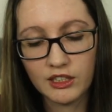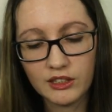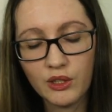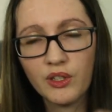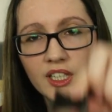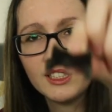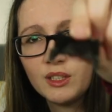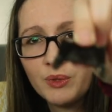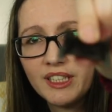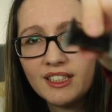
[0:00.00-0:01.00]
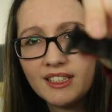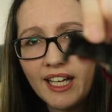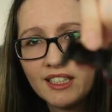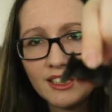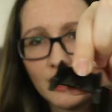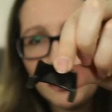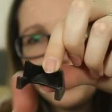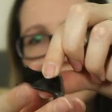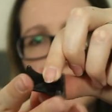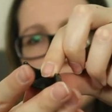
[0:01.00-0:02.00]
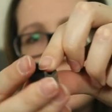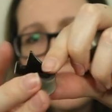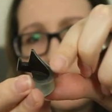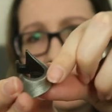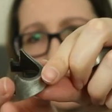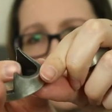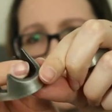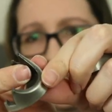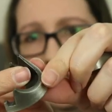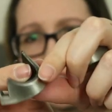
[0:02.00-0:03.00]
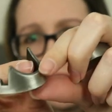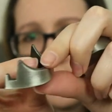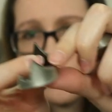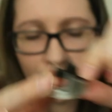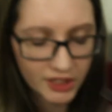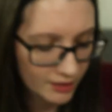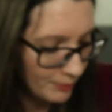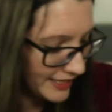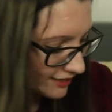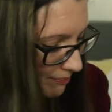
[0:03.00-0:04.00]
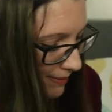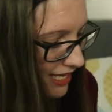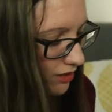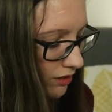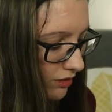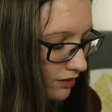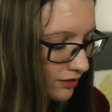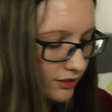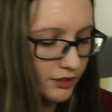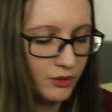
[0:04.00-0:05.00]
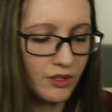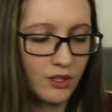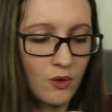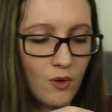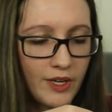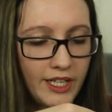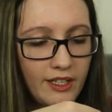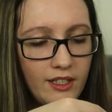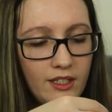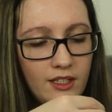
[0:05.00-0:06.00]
so this is what the stands look like. You know, it's just a piece of metal. So the coin